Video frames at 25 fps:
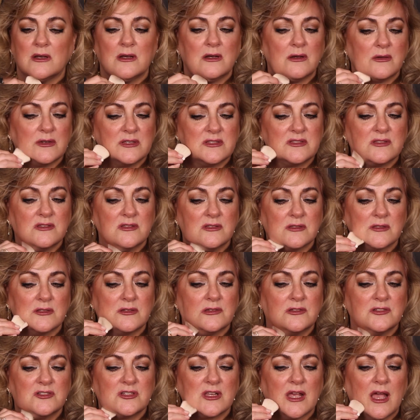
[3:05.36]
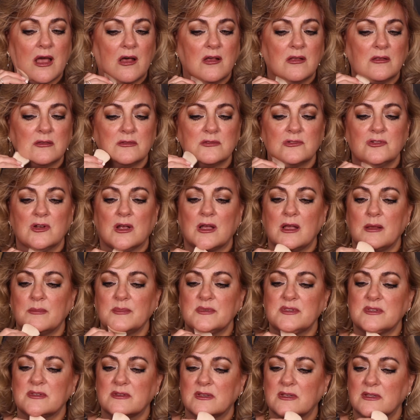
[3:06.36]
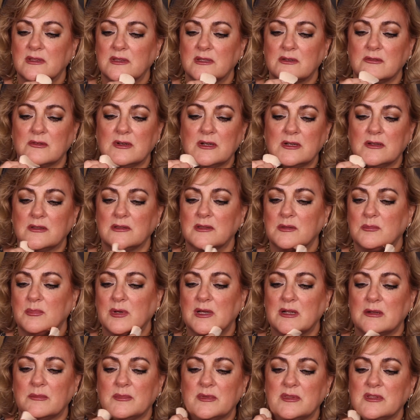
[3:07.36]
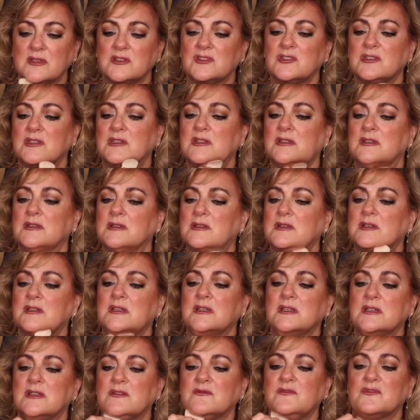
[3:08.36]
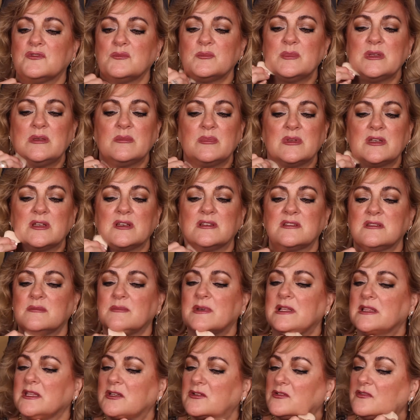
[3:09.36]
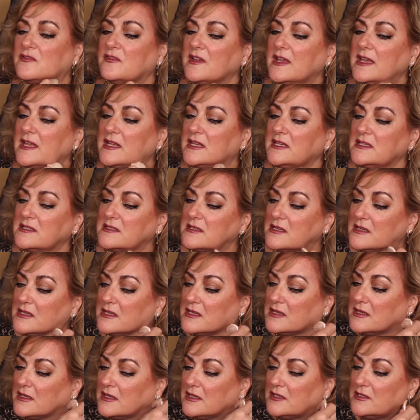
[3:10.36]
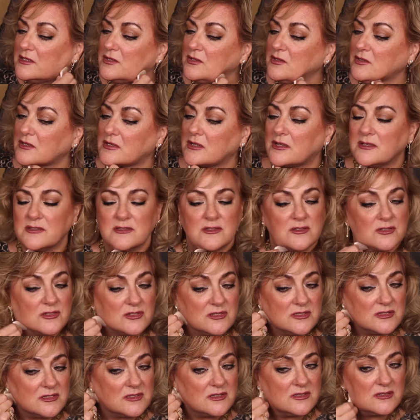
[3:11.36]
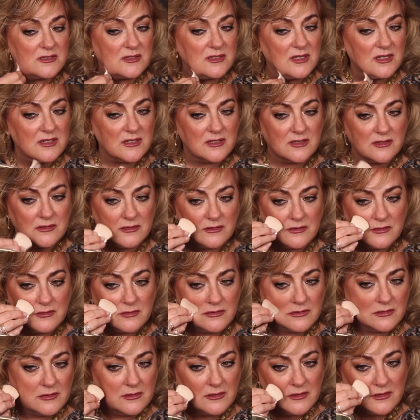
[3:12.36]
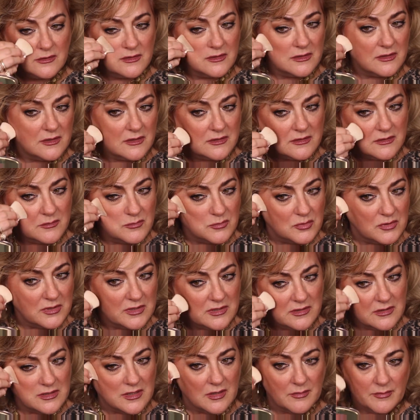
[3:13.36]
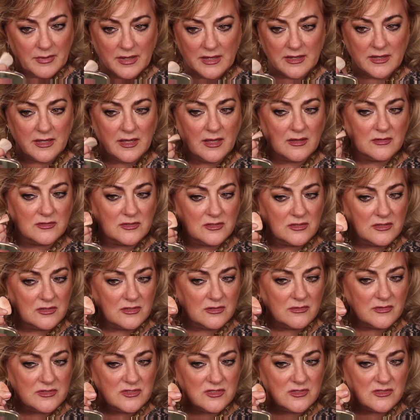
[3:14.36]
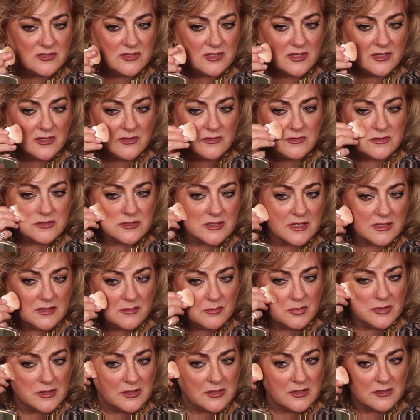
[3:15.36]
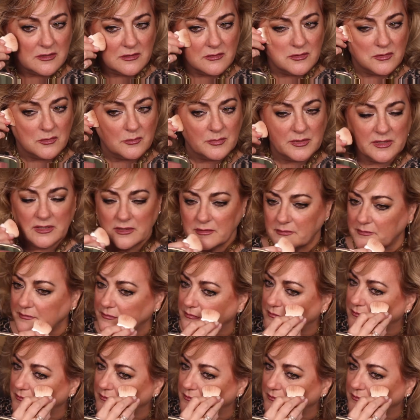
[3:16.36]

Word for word: Always do the little jowl drops and then right on the bottom of the chin. And for me, because my little fatties, you can also just kind of blend that back out. And you can always use the other side to blend it a little bit.